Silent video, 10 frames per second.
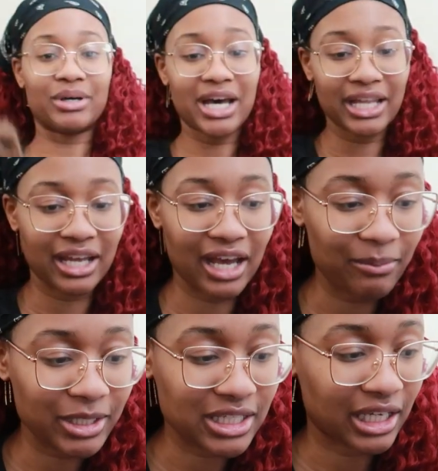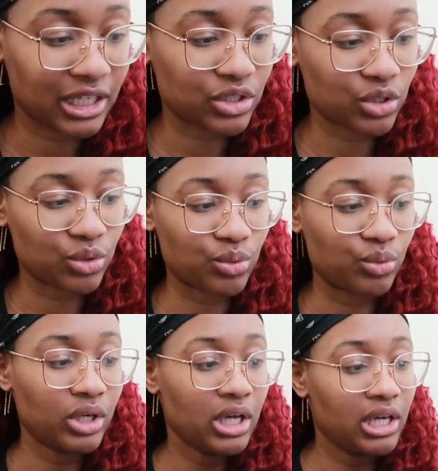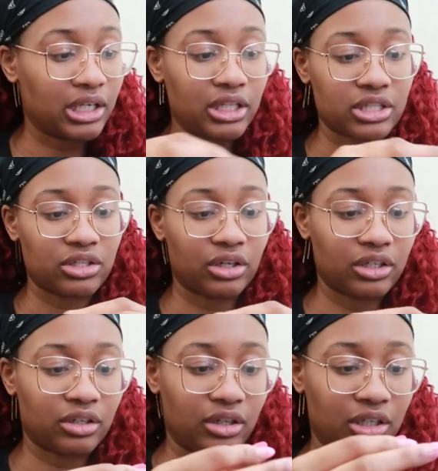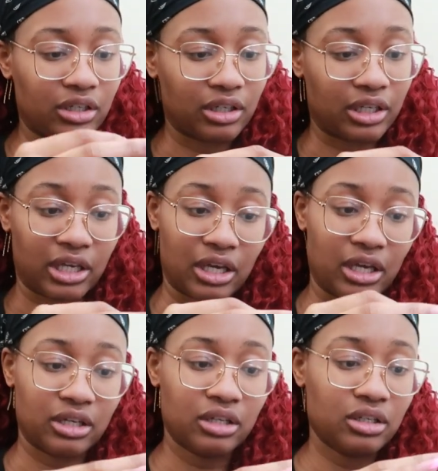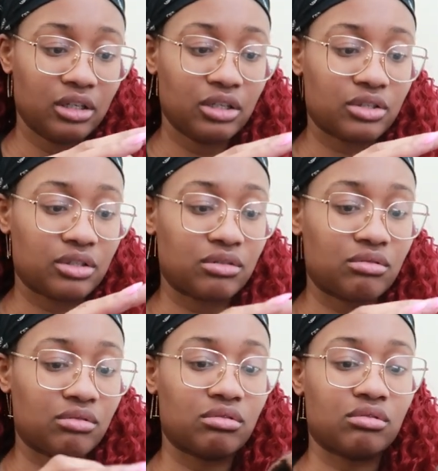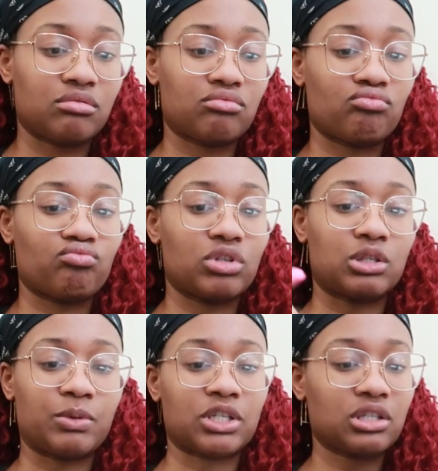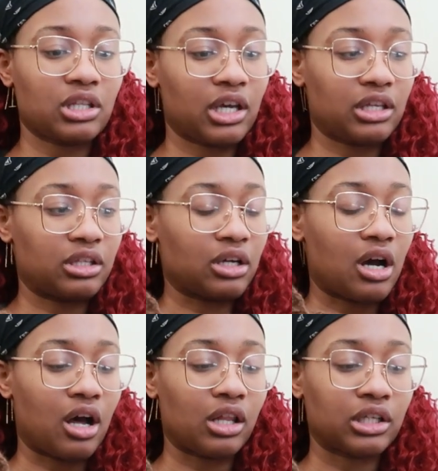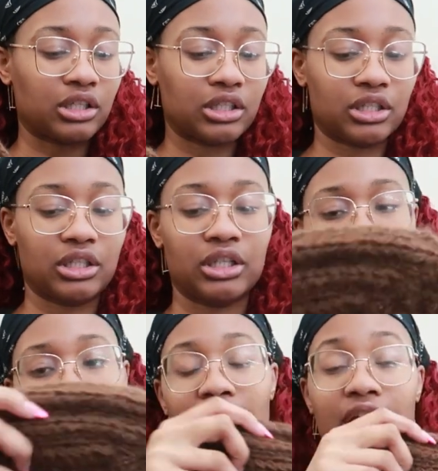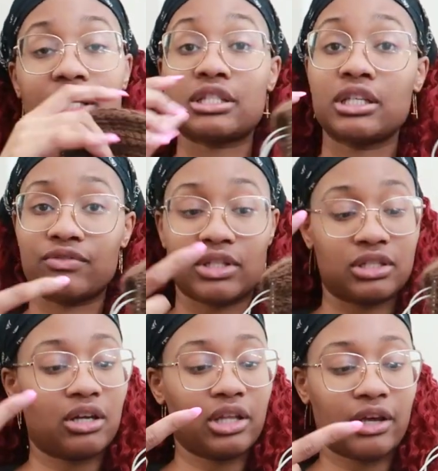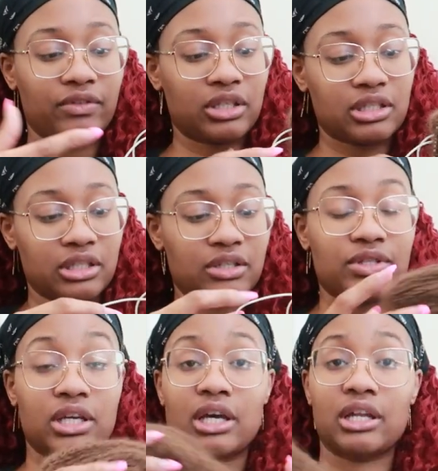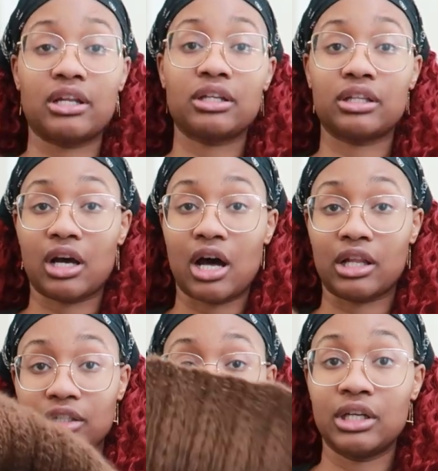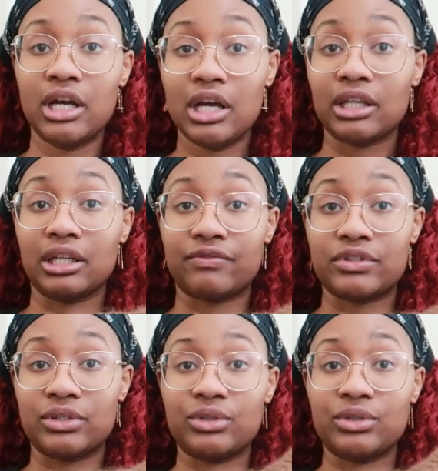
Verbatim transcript: but I'm excited to get started on it again especially like the collar and the sleeves because I only have the sleeves and the collar left to